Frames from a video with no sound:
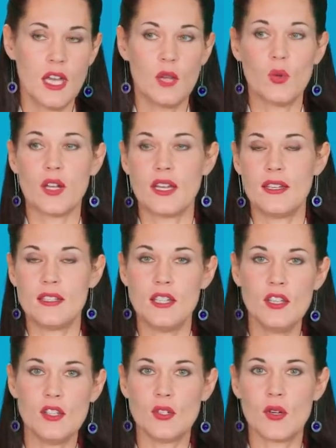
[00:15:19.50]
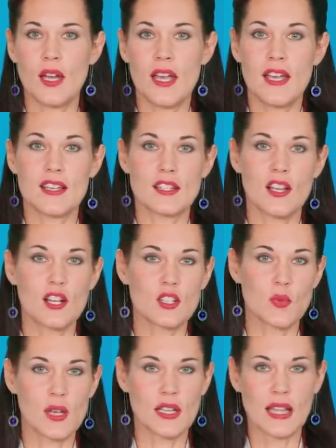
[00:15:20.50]
It will continue as long
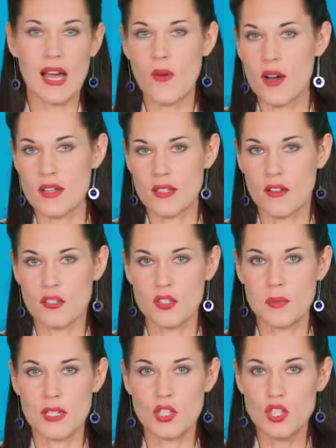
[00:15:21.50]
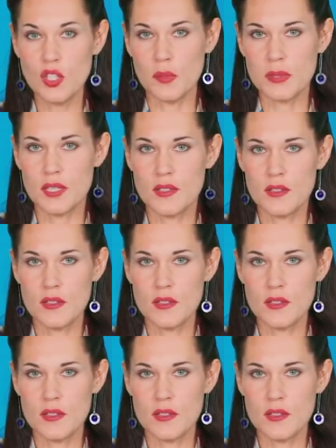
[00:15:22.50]
as we allow ourselves to be duped